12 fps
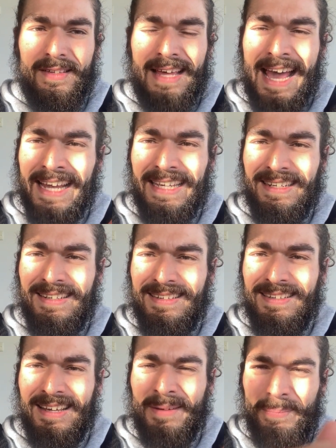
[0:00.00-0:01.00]
hate,
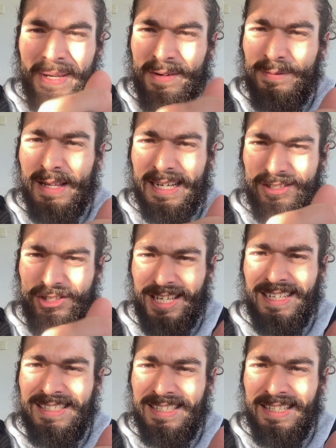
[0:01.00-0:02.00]
a bit of like
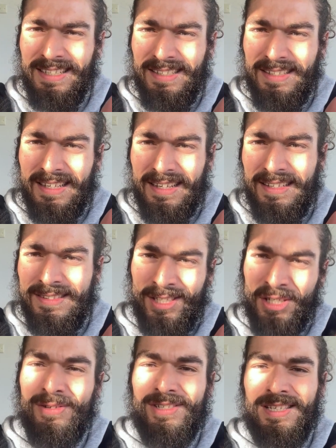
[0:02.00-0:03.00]
jealousy
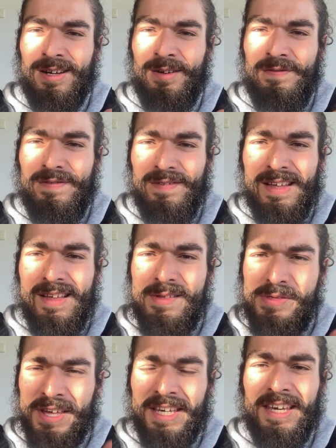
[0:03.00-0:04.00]
to yourself,
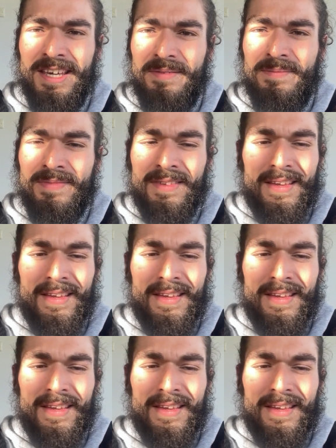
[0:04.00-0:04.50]
thinking